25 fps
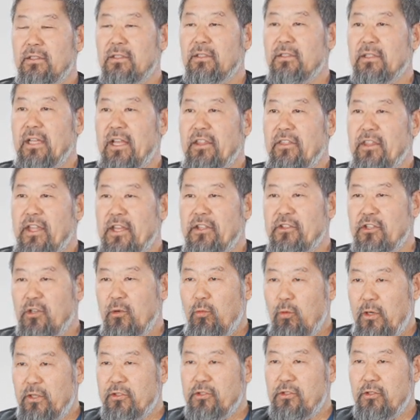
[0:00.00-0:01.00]
And then you
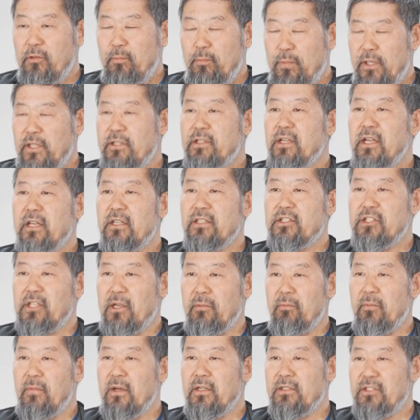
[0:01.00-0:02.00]
want to put
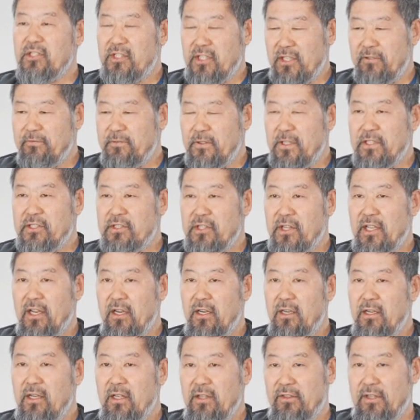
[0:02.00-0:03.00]
some stiffness
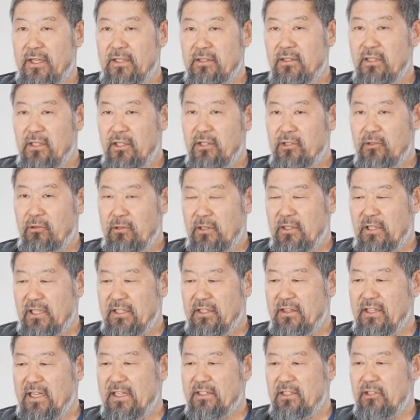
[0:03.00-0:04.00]
there, then you are
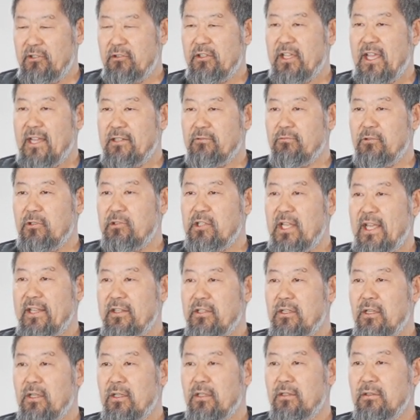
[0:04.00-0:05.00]
like that, you can't
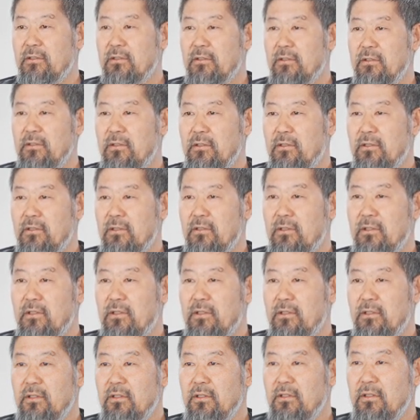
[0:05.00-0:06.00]
rotate.
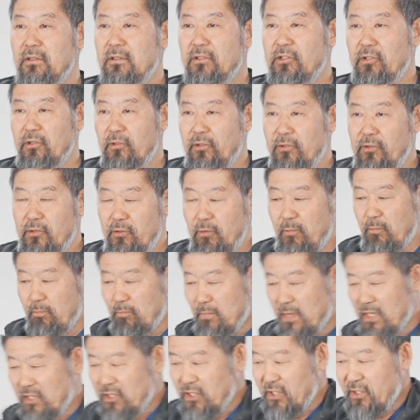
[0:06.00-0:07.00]
So you
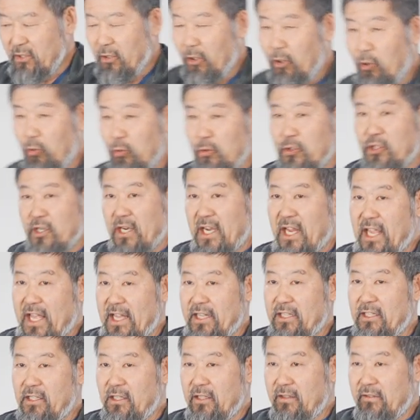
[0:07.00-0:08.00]
must hold your
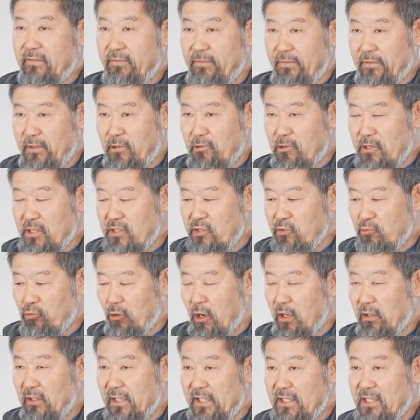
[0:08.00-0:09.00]
hand very
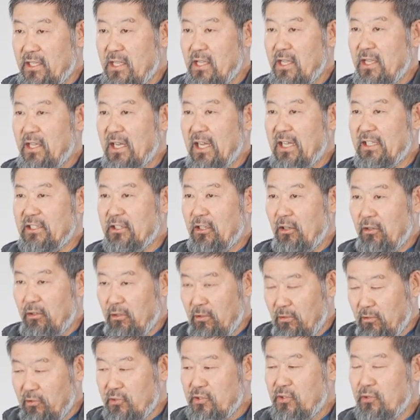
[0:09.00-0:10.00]
strongly, and
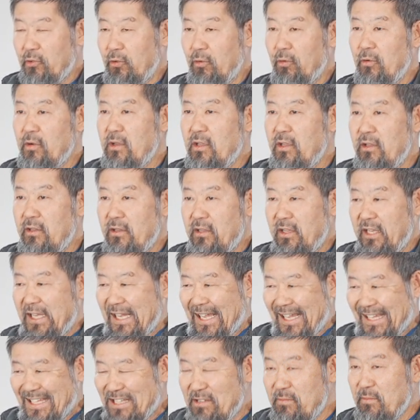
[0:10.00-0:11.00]
also
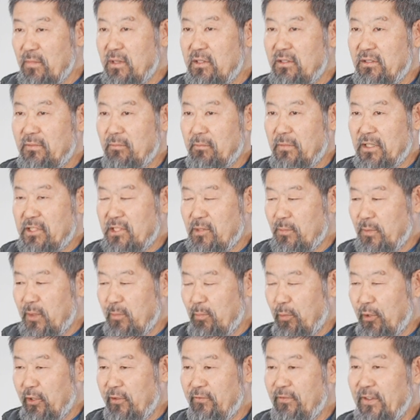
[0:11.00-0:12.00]
aim must be
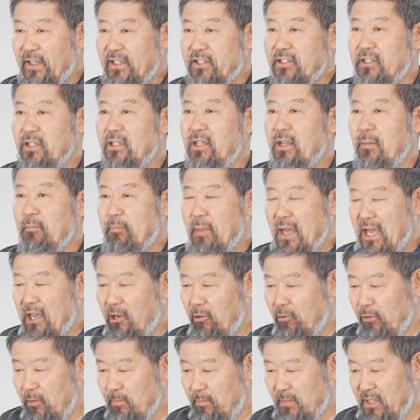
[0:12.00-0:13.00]
perfect,
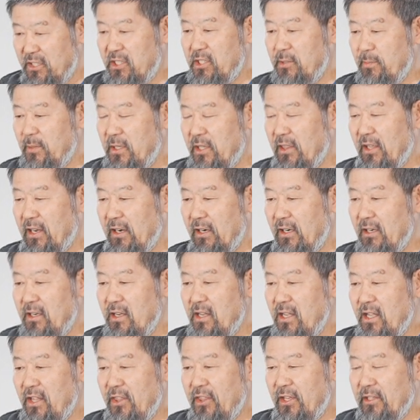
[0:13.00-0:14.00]
power must be there,
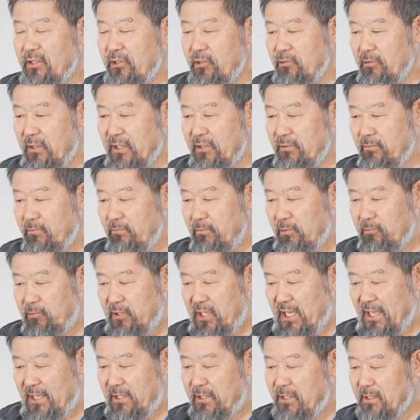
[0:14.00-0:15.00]
then try to
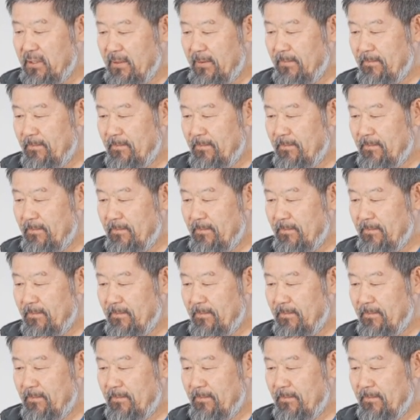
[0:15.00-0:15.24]
rotate.